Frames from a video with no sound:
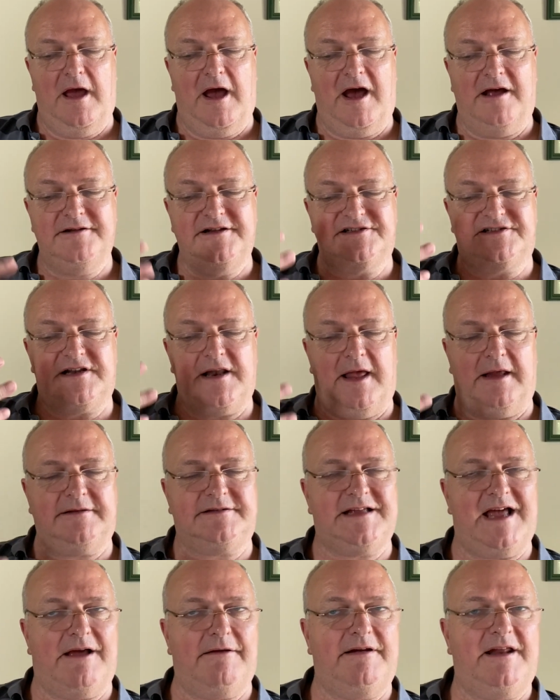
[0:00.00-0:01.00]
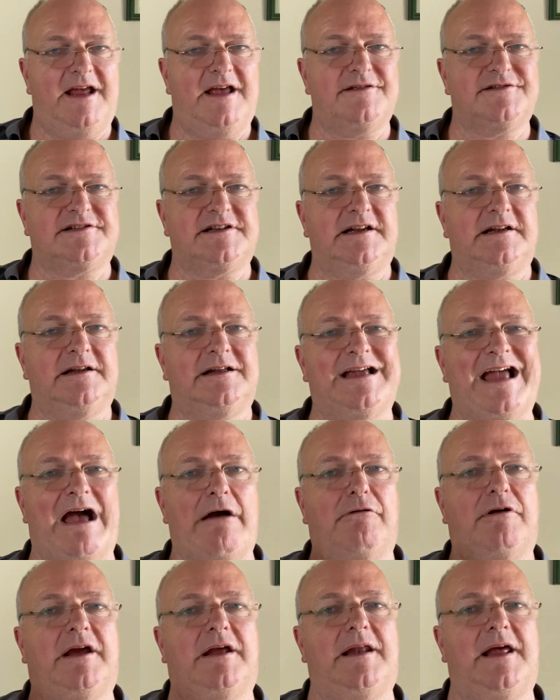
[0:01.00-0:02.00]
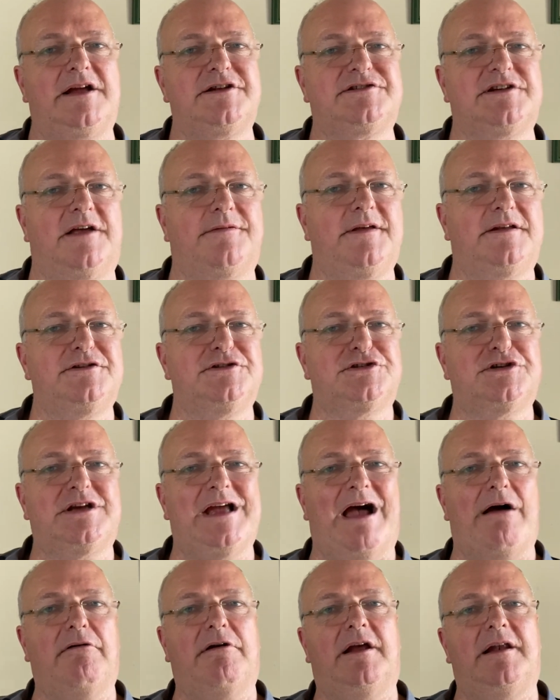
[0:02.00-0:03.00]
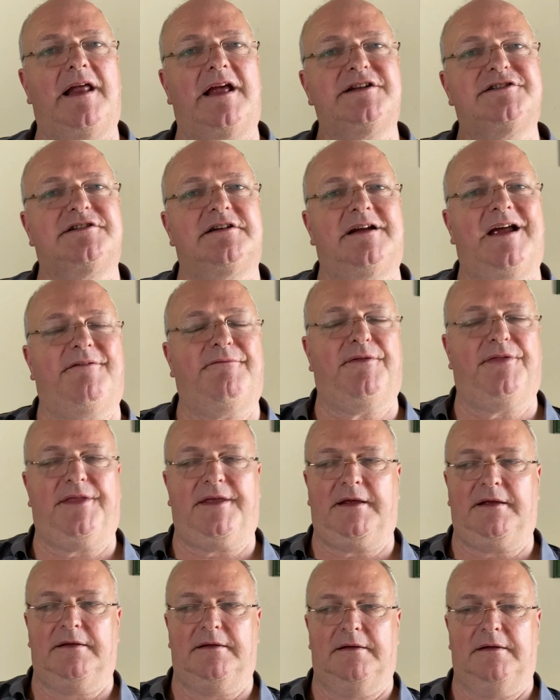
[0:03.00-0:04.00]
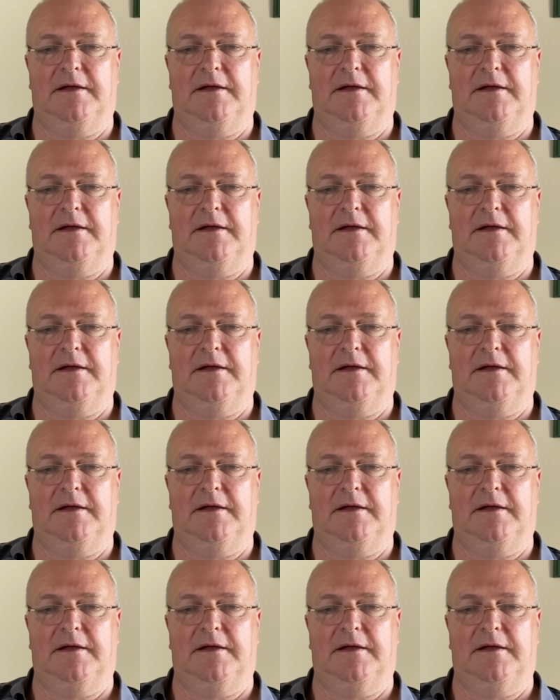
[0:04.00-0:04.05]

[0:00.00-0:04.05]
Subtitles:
And it's like down here, there's a little calculator, and they're just calculating everything.